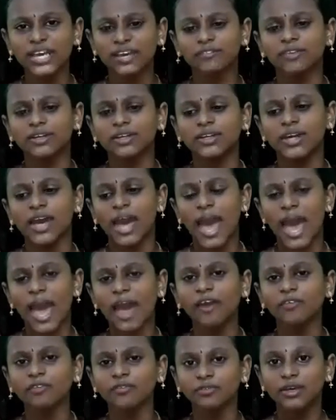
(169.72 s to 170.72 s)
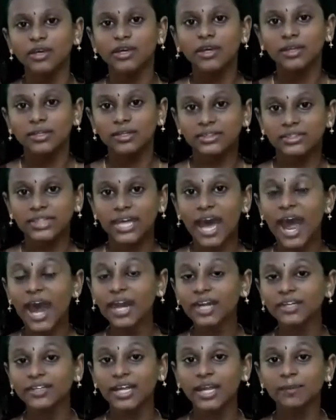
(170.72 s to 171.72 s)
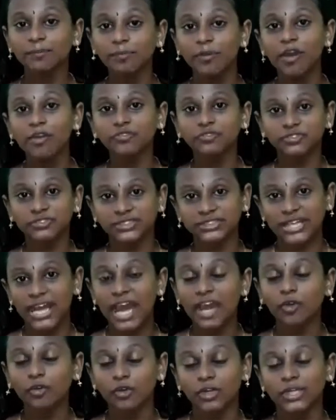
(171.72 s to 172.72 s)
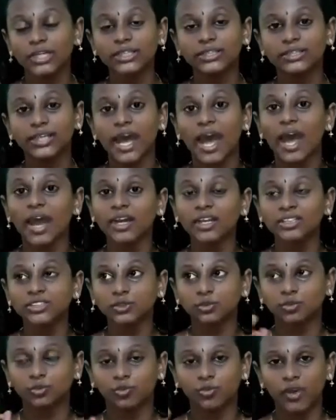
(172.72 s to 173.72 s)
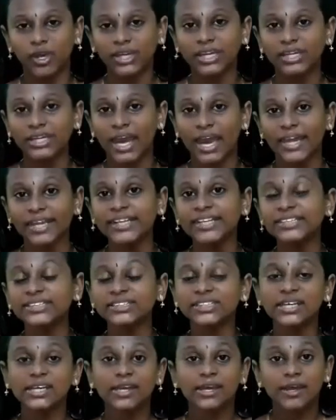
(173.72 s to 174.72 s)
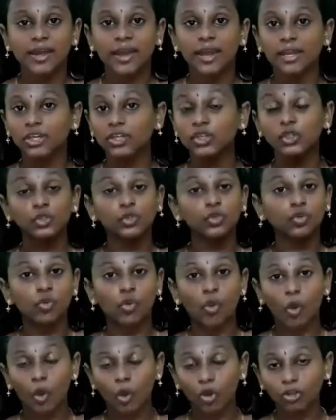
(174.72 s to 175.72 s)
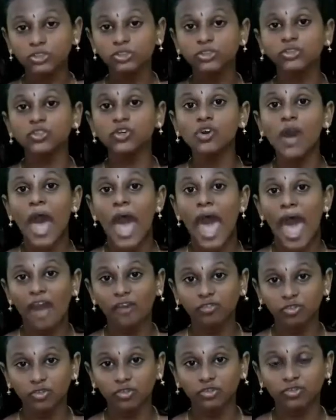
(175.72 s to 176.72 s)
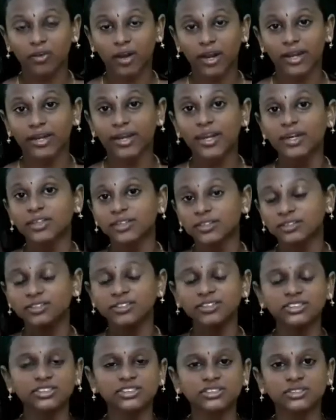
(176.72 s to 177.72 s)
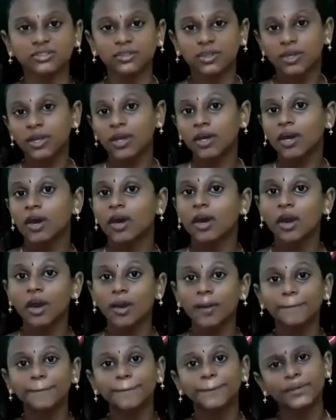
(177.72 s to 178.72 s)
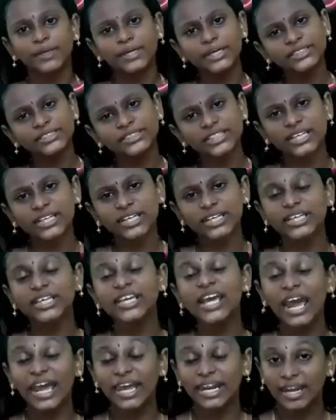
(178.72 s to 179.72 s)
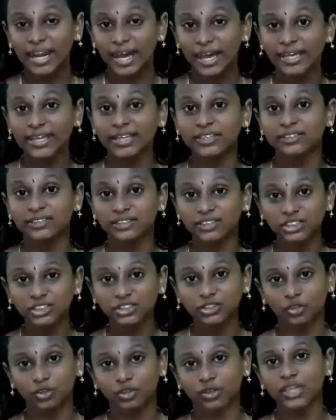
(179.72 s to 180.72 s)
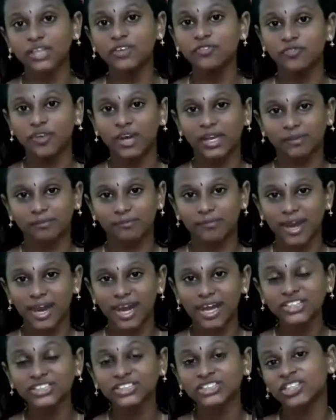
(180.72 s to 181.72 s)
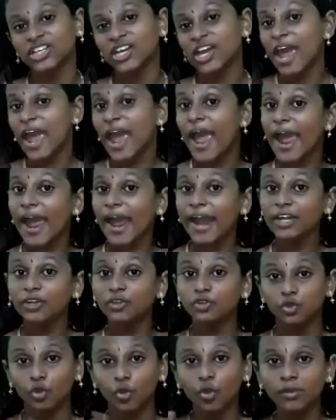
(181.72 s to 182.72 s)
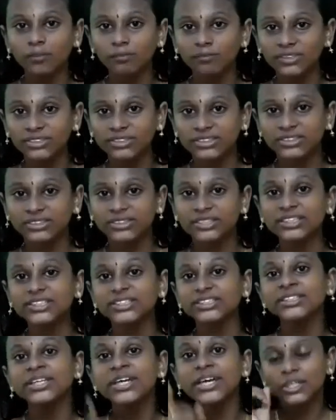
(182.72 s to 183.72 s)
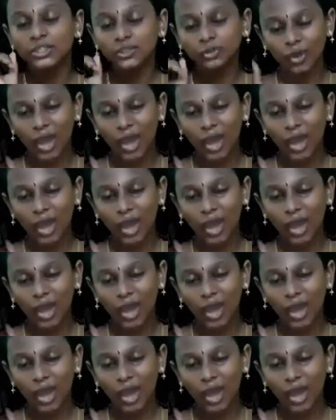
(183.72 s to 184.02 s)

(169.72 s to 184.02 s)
would have that type of snack only. That is very nice, and you also have to try it. This is personally I like this only very much, and don't miss this. You